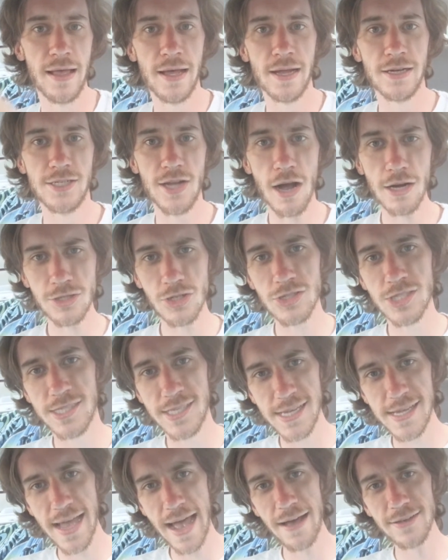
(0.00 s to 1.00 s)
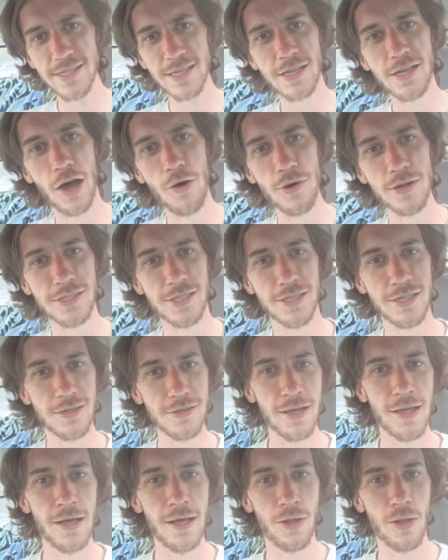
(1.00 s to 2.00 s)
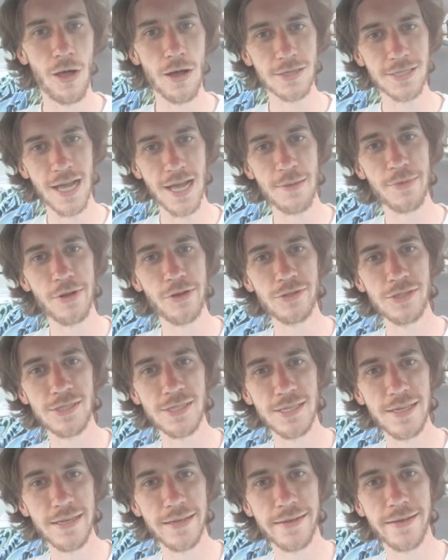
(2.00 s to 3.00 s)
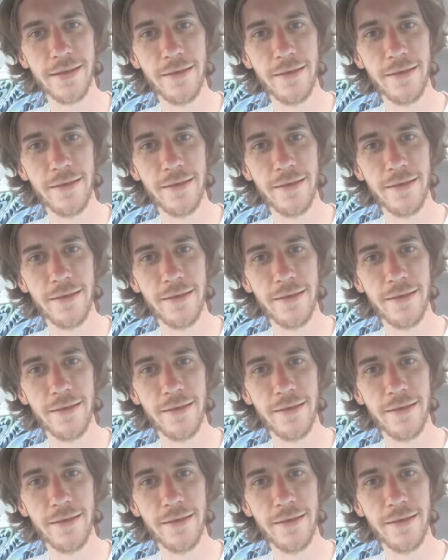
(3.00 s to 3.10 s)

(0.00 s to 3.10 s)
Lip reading: Dr. Z, how's it going, dude? Long time no see.